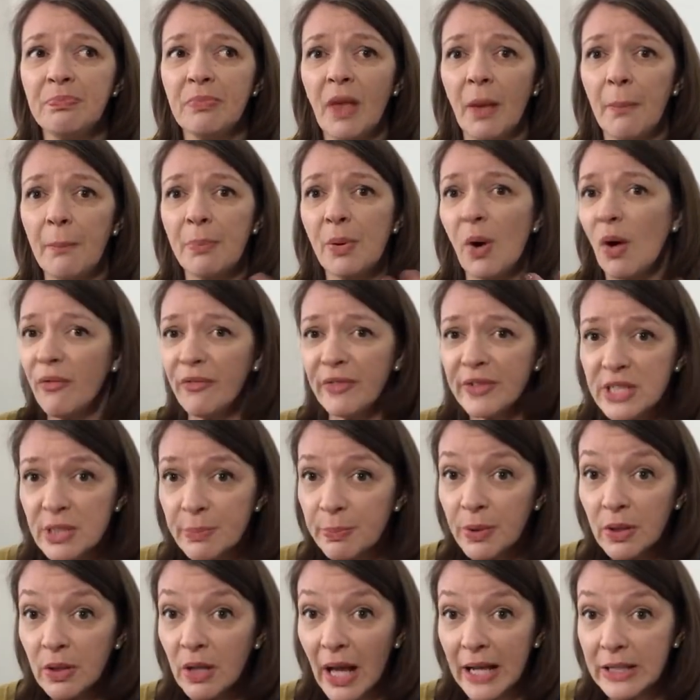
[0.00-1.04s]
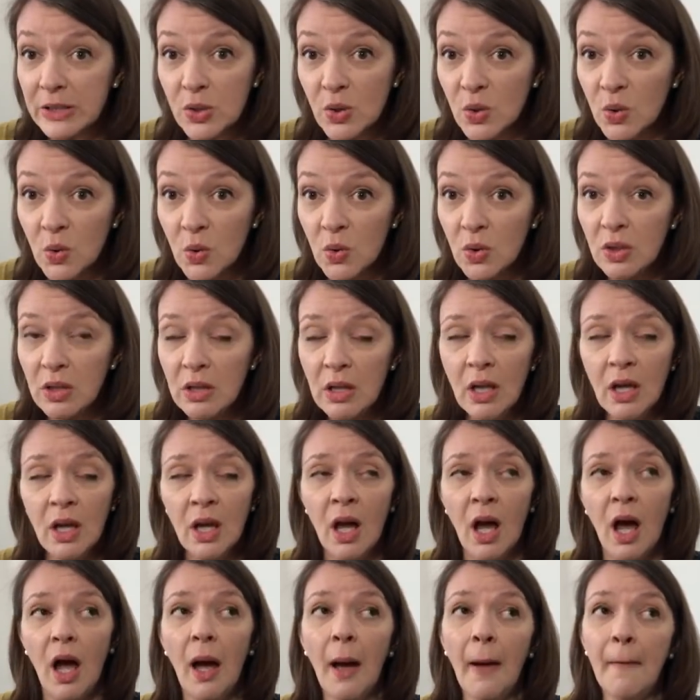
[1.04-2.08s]
profitable at all,
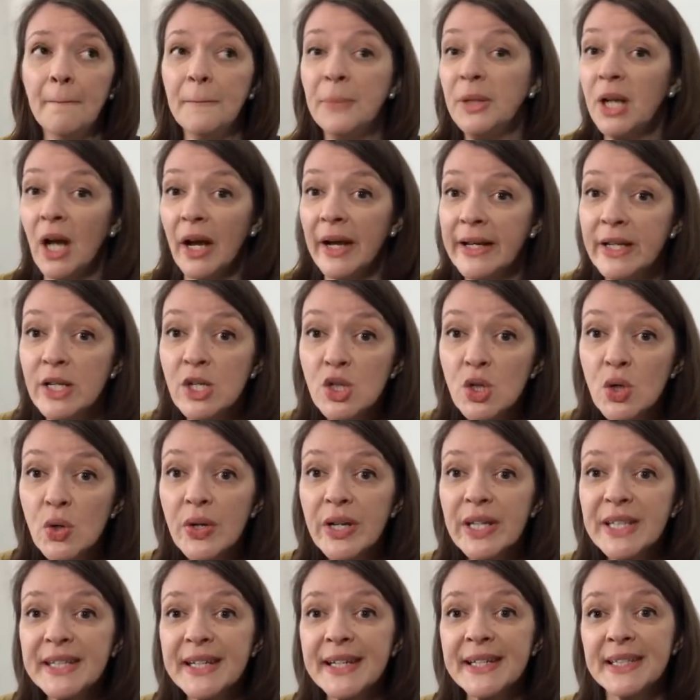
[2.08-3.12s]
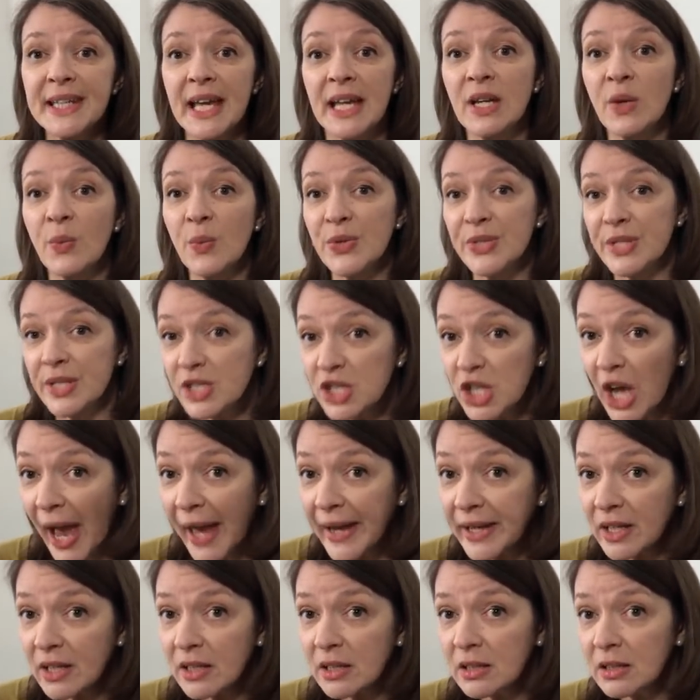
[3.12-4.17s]
but I enjoyed it, and it was a
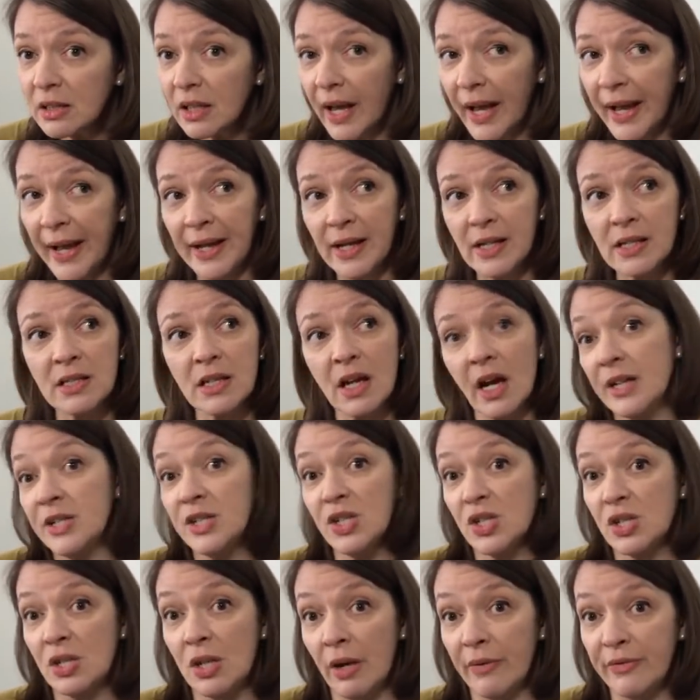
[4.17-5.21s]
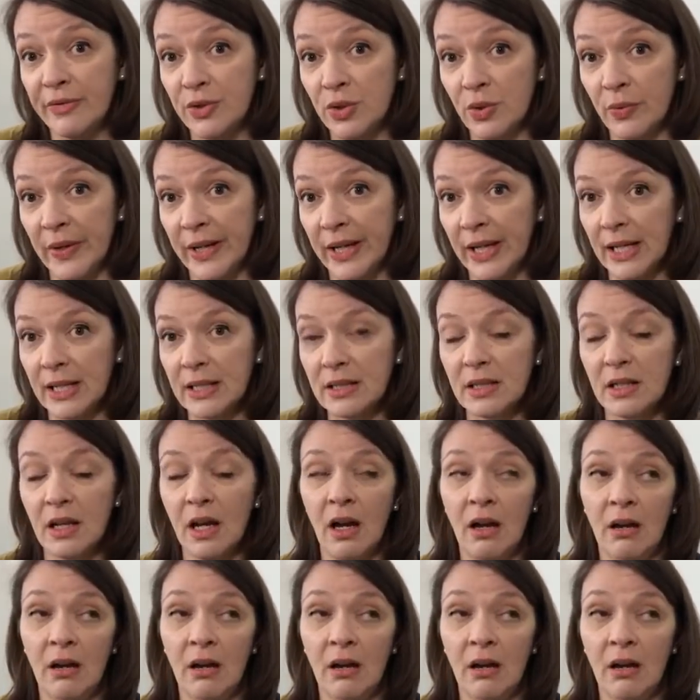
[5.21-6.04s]
channel, and I just loved doing it,